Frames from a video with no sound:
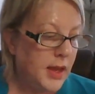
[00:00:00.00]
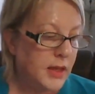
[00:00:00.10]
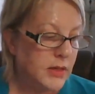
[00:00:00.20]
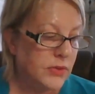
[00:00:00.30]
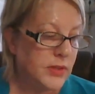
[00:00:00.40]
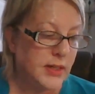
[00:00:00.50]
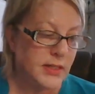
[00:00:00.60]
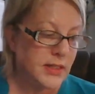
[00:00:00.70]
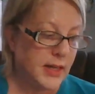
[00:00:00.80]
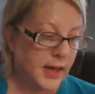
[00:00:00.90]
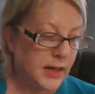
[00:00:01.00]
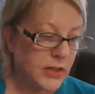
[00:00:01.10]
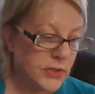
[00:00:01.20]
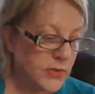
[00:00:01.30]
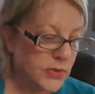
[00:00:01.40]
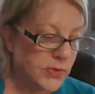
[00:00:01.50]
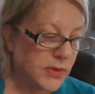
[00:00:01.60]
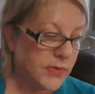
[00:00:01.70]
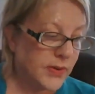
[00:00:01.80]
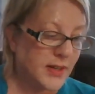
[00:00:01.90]
And note that it's not
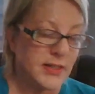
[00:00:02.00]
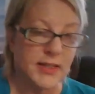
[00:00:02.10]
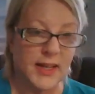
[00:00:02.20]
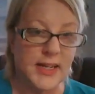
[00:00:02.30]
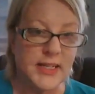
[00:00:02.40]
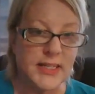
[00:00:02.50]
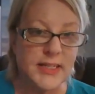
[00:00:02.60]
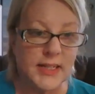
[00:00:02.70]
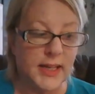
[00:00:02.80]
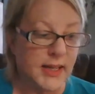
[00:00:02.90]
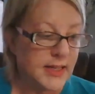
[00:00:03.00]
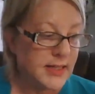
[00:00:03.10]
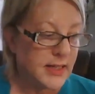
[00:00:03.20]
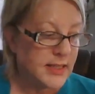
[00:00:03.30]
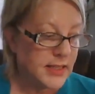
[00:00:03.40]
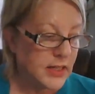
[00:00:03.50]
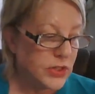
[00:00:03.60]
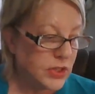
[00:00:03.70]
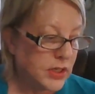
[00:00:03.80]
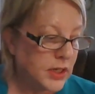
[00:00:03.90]
unusual for a slight stinging
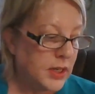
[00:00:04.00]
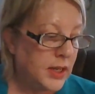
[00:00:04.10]
sensation